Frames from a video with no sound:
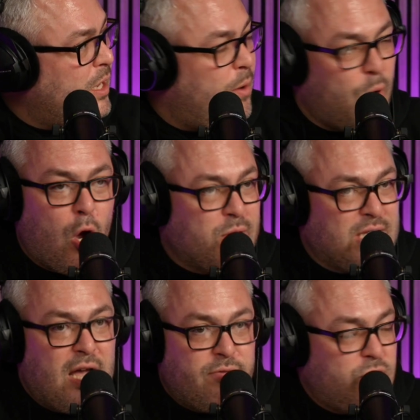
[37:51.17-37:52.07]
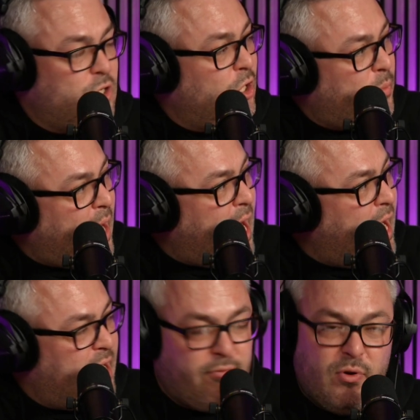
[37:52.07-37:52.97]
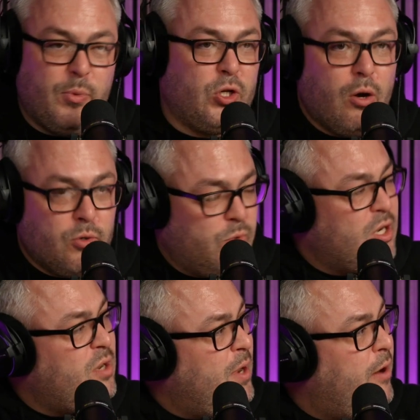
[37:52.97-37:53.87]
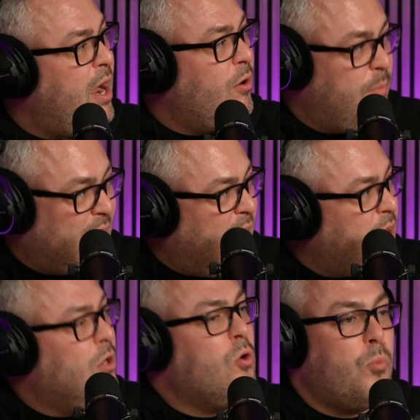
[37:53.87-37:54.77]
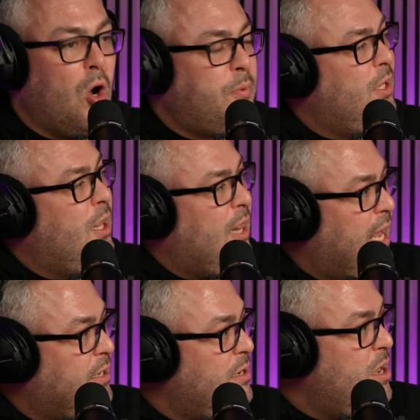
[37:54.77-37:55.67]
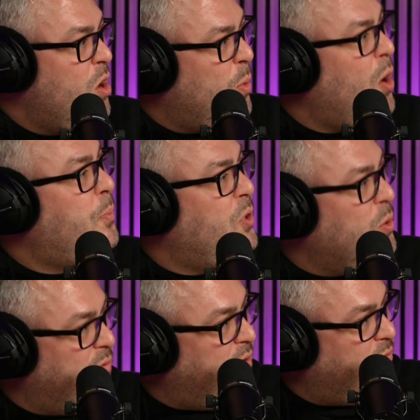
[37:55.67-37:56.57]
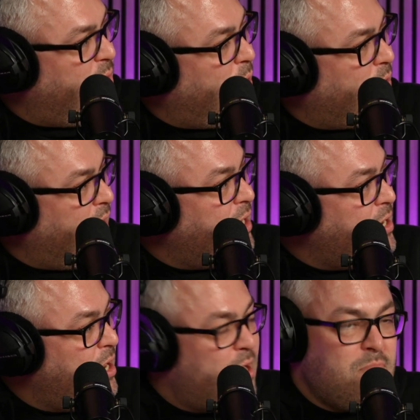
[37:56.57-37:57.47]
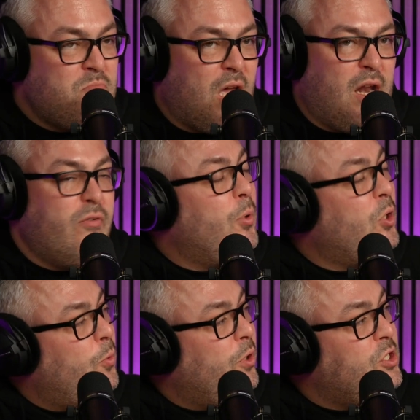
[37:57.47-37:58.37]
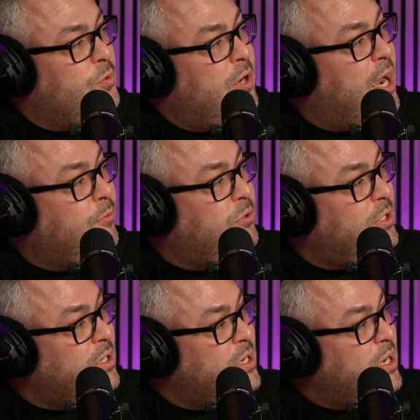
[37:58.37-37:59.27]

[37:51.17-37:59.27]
I were always life and soul at party. Everybody always wanted me around, a bit like you, popular lad, popular with everybody, and everybody wanted you around.